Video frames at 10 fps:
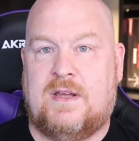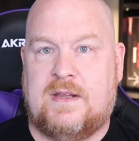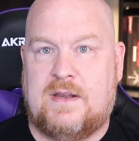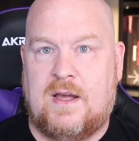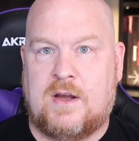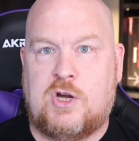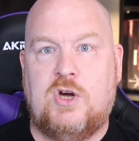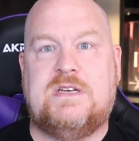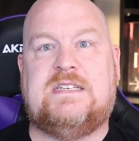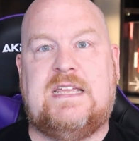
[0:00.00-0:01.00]
a
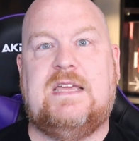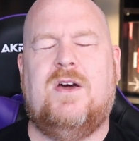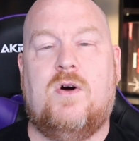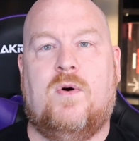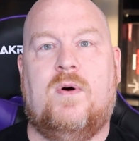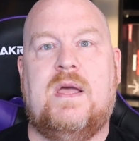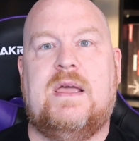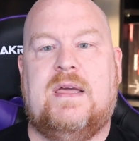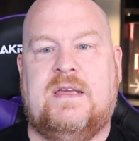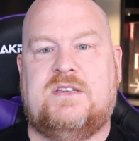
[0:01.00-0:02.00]
good TO
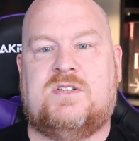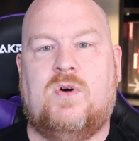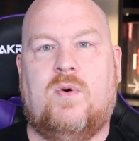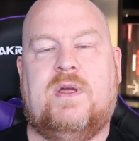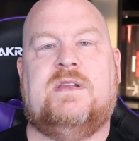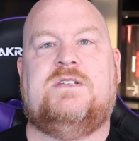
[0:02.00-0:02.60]
is going